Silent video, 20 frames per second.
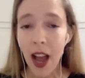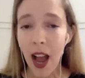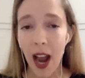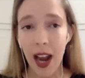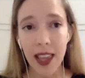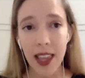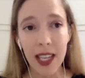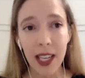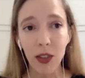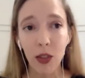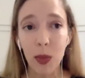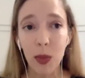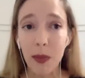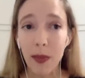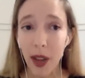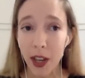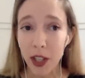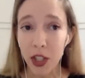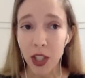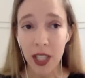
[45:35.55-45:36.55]
I think it would be
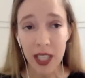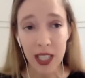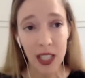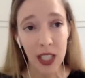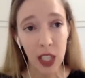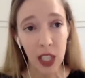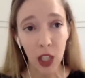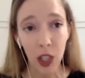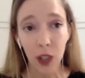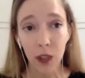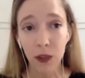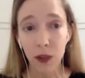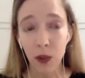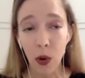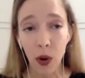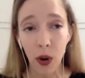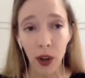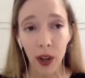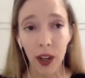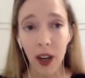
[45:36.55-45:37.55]
much easier
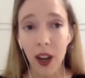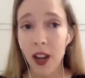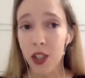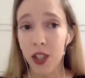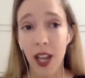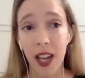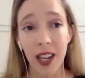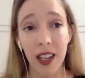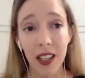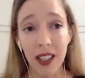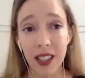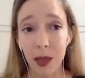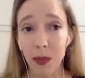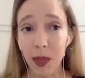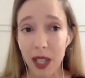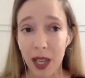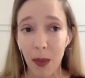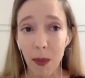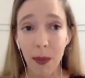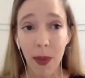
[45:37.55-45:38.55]
for China to
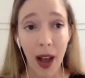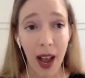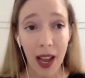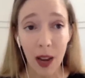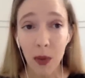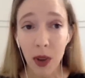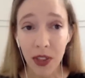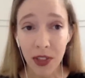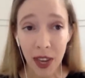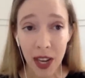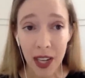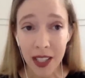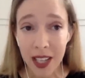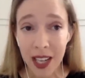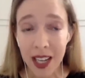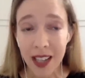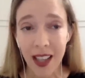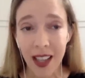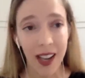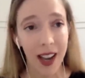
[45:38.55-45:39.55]
simply buy what they
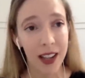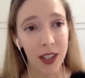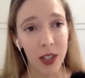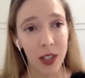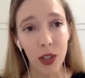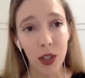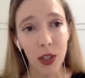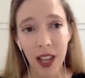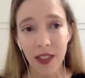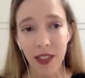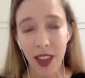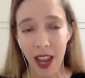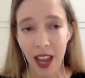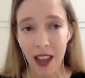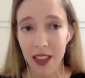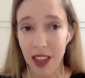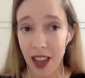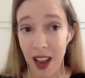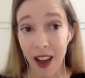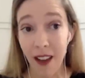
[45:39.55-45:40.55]
need. They, as you said,
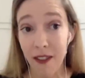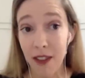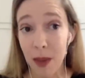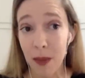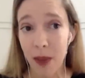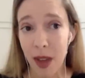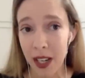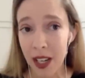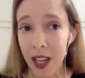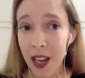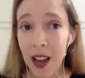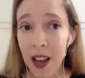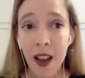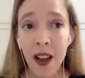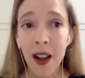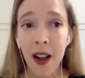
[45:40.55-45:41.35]
they have the money.